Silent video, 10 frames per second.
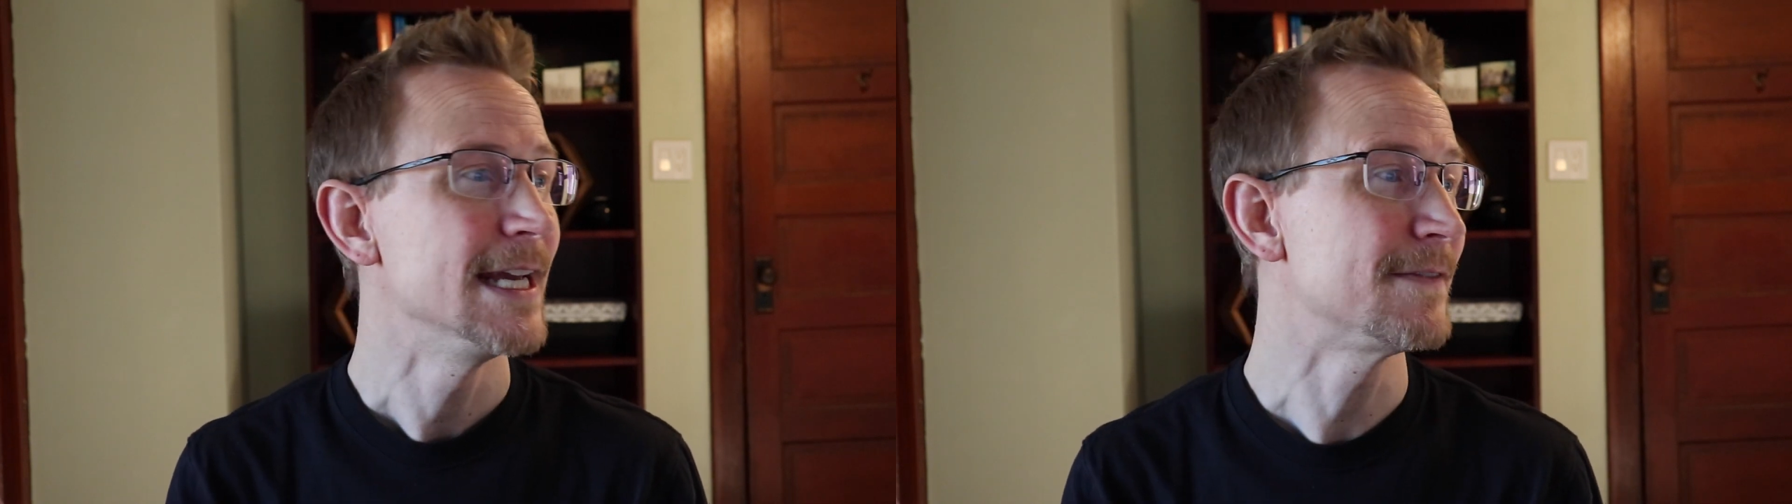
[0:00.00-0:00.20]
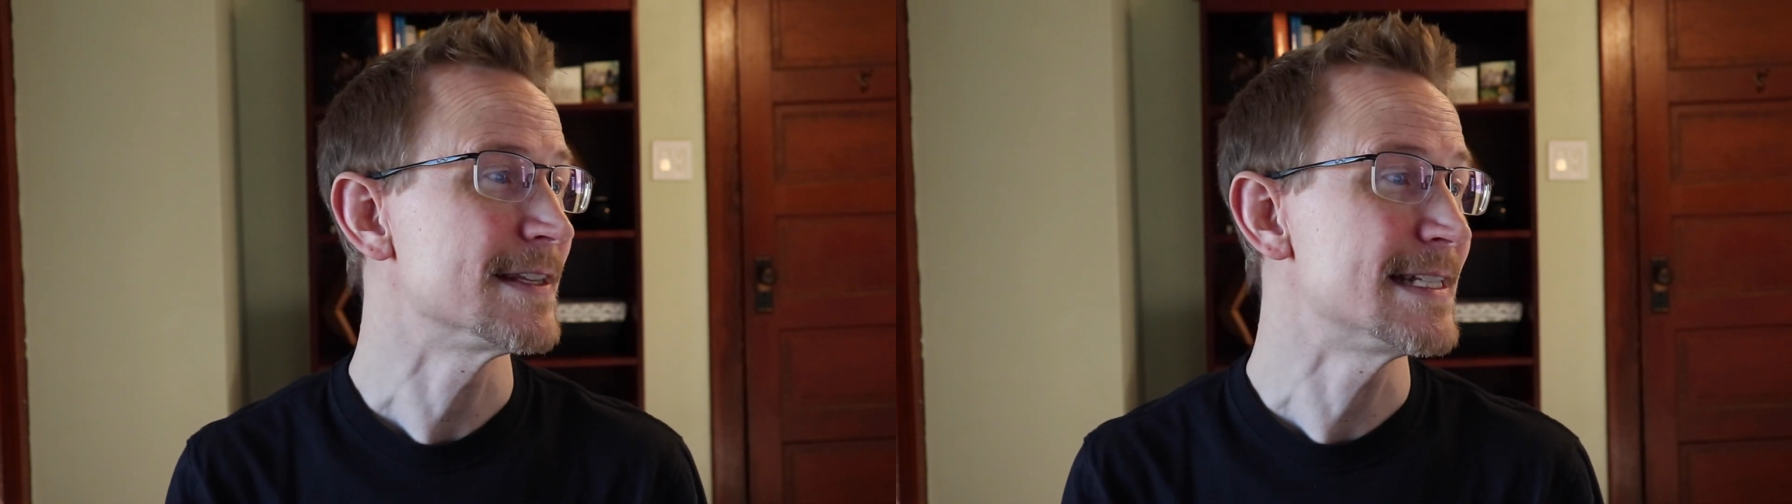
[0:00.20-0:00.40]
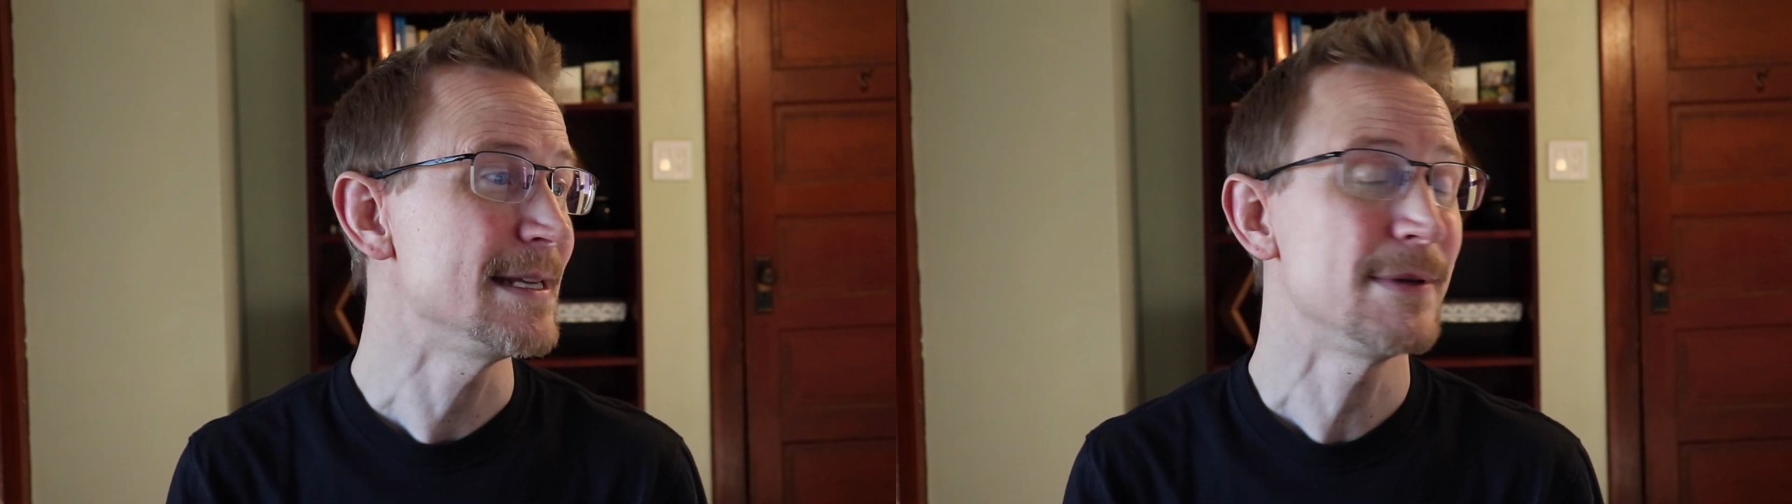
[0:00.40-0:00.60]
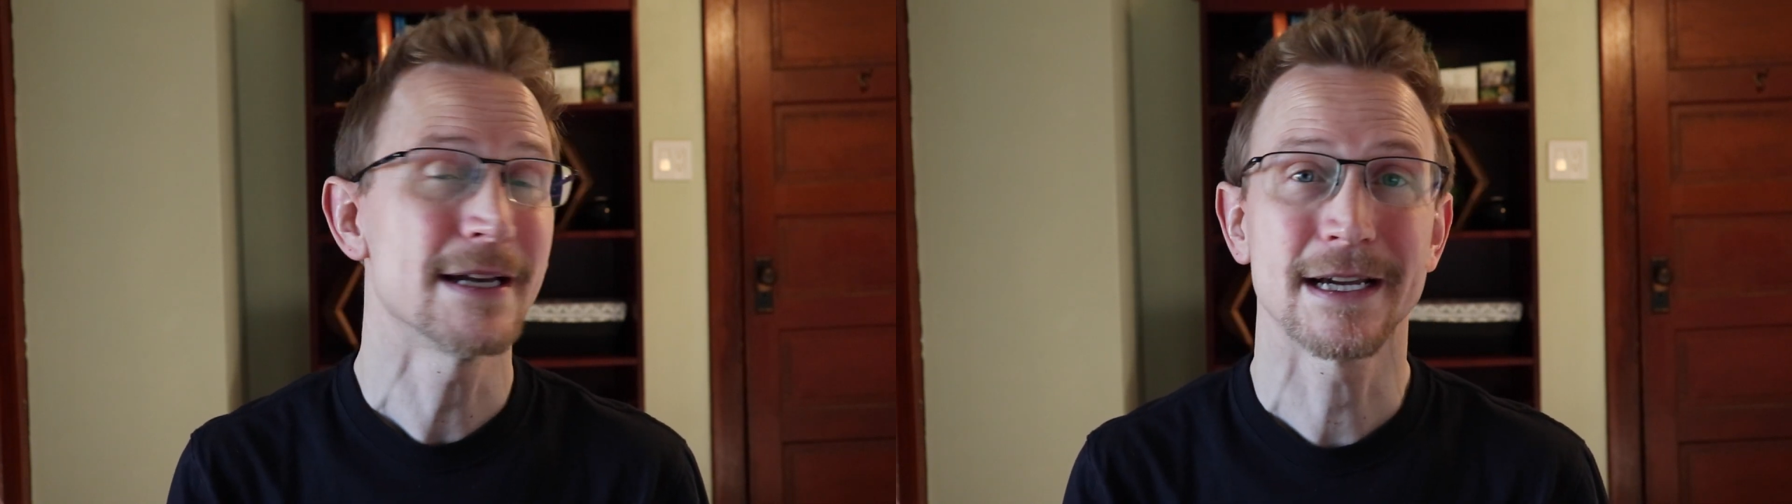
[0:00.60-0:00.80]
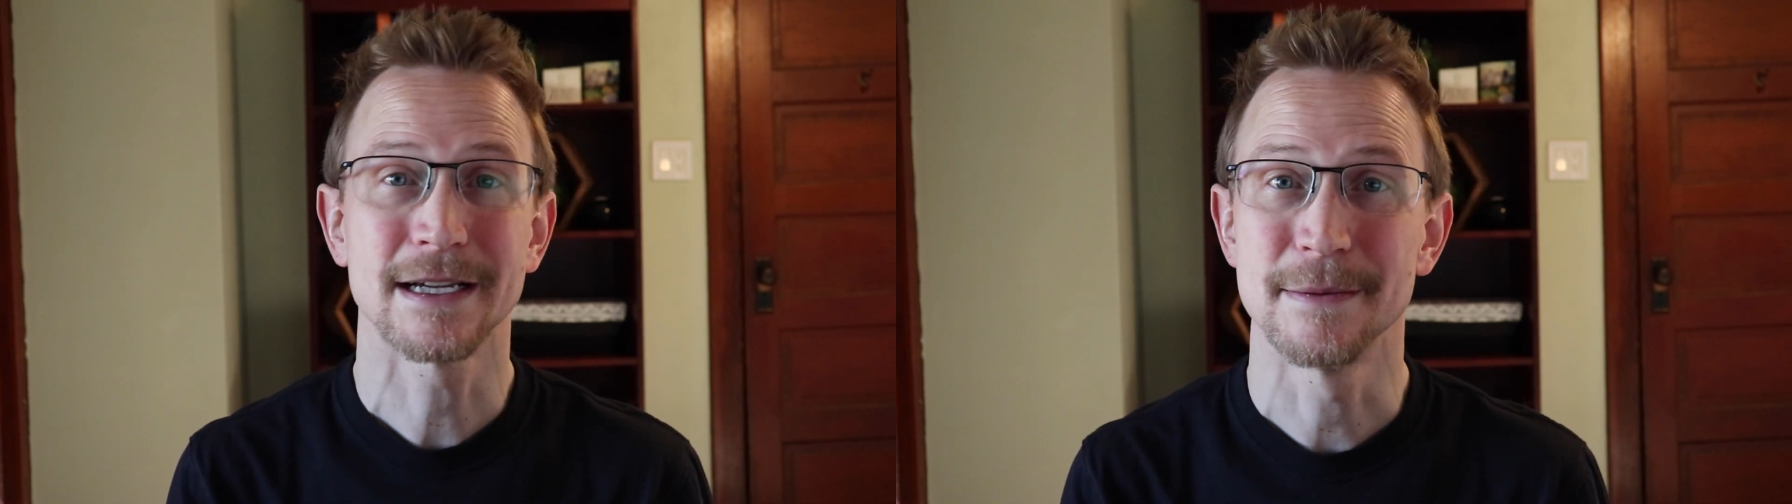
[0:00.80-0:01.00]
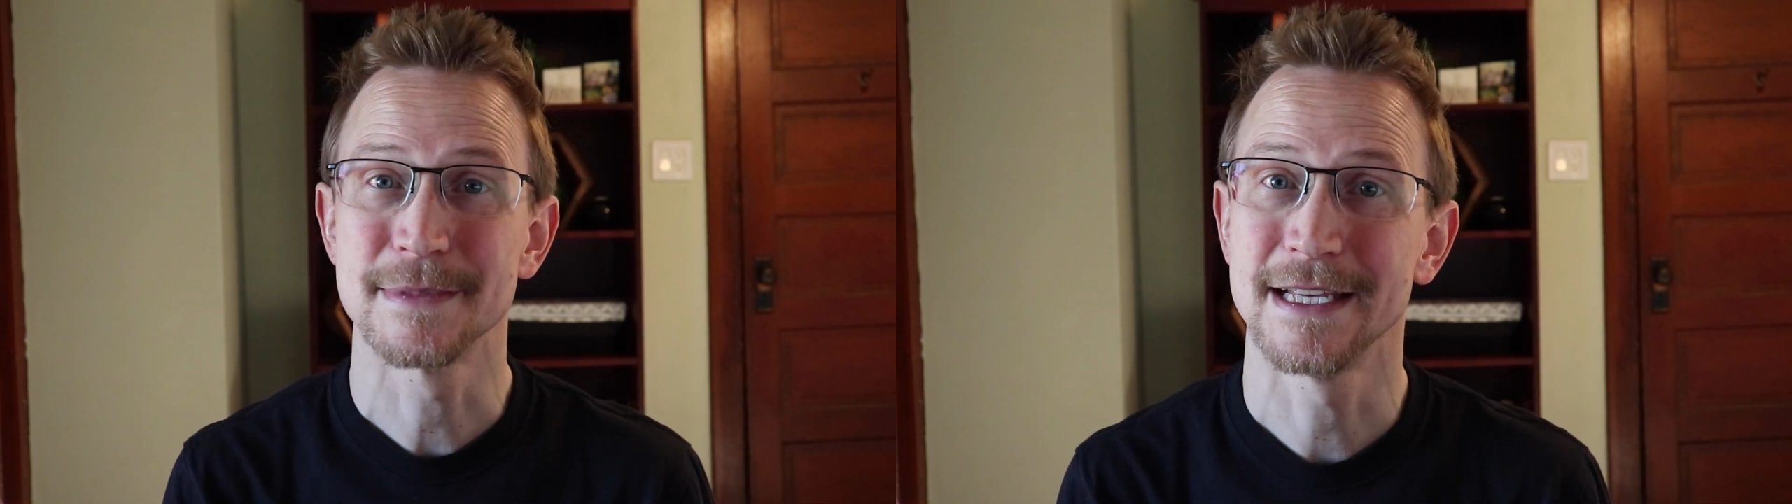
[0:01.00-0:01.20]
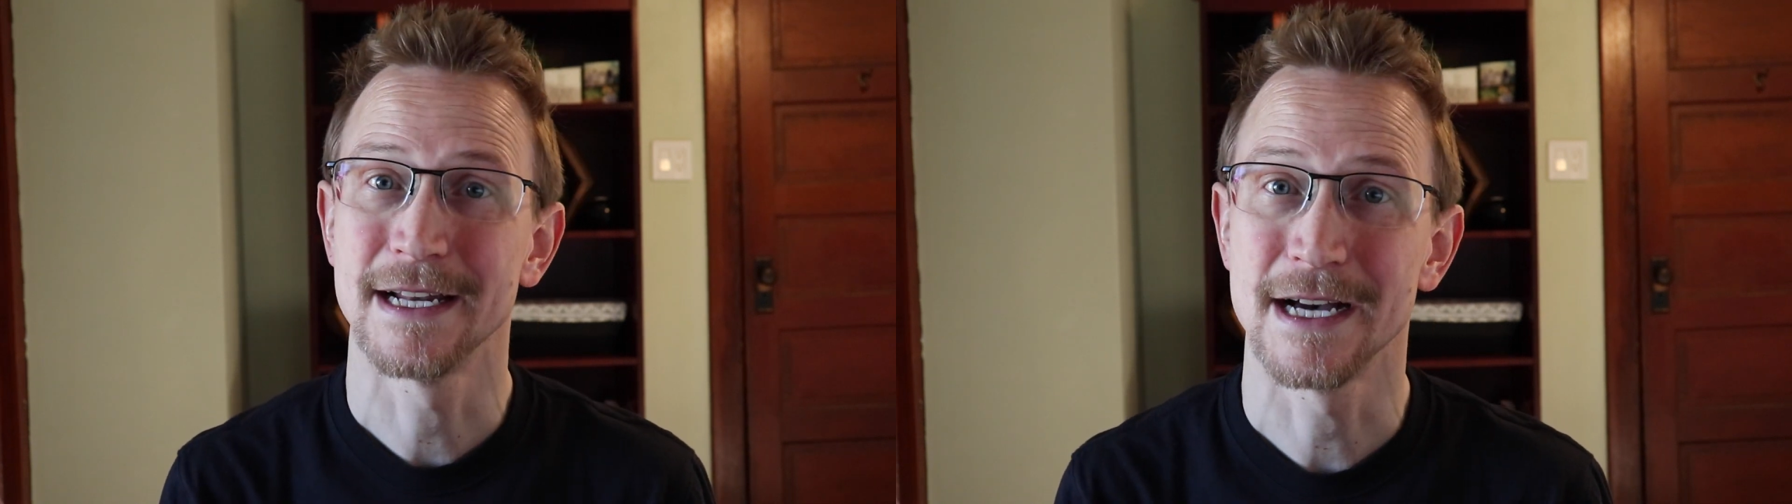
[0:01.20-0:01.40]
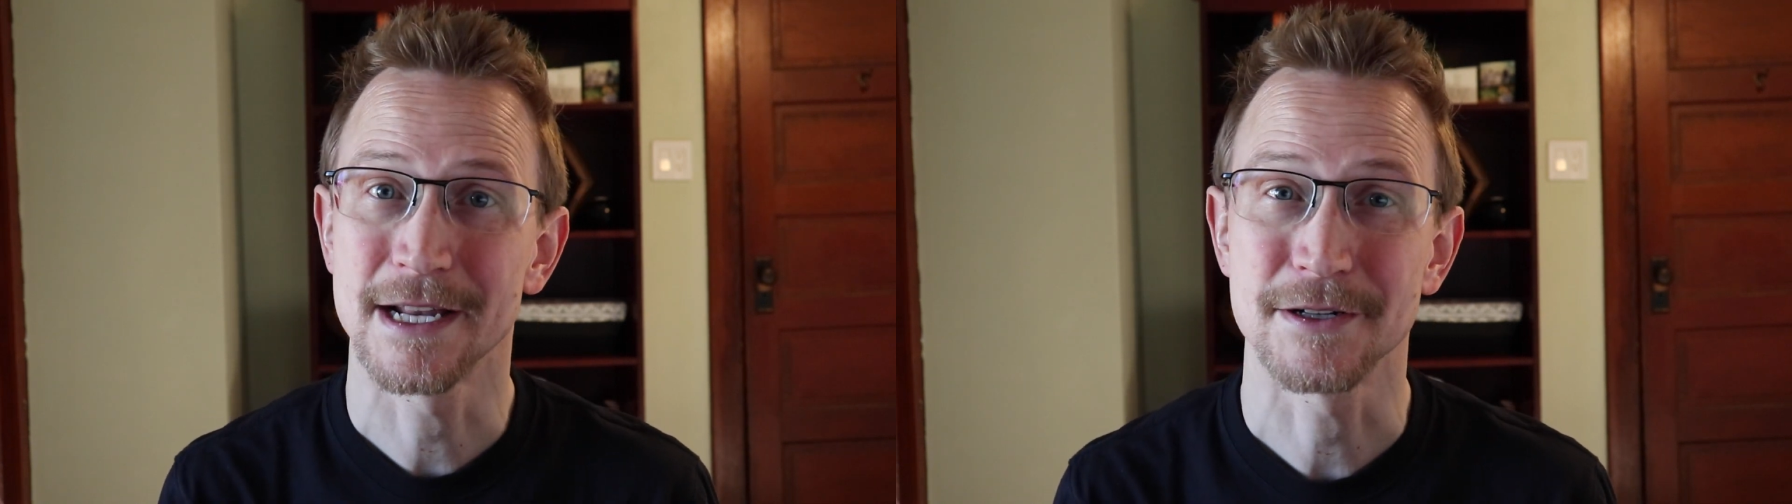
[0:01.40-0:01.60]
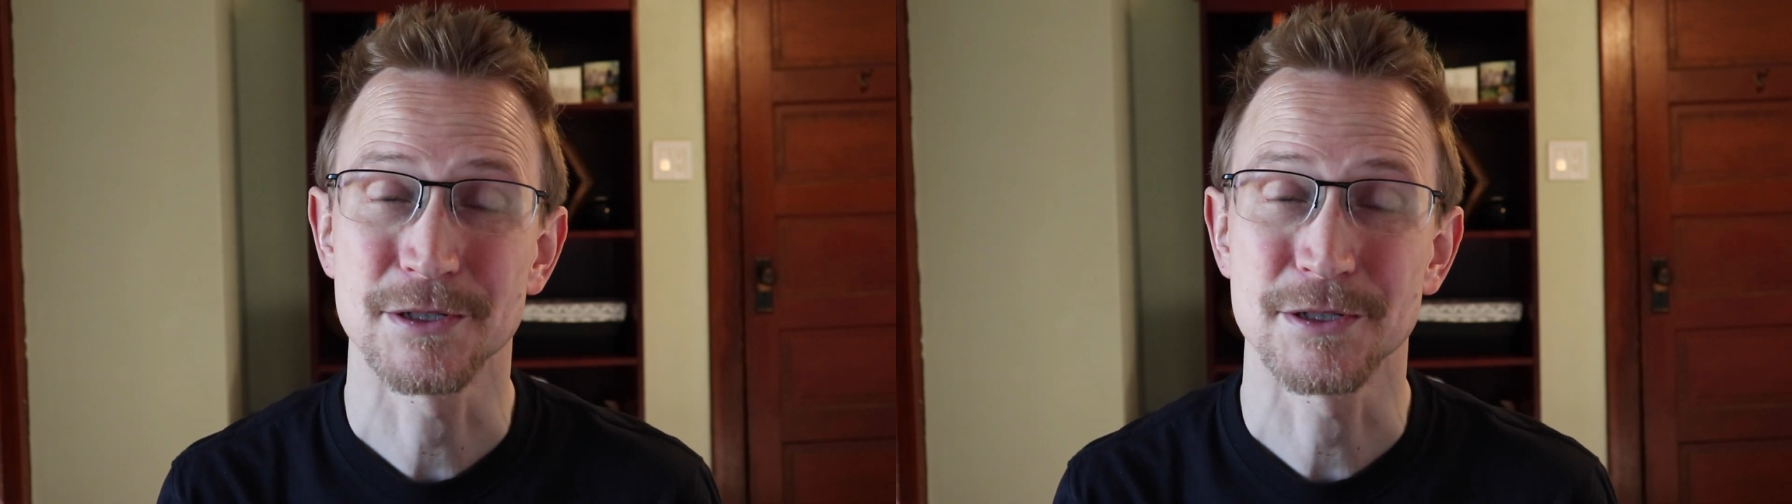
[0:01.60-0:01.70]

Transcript: If the C P I comes in hotter,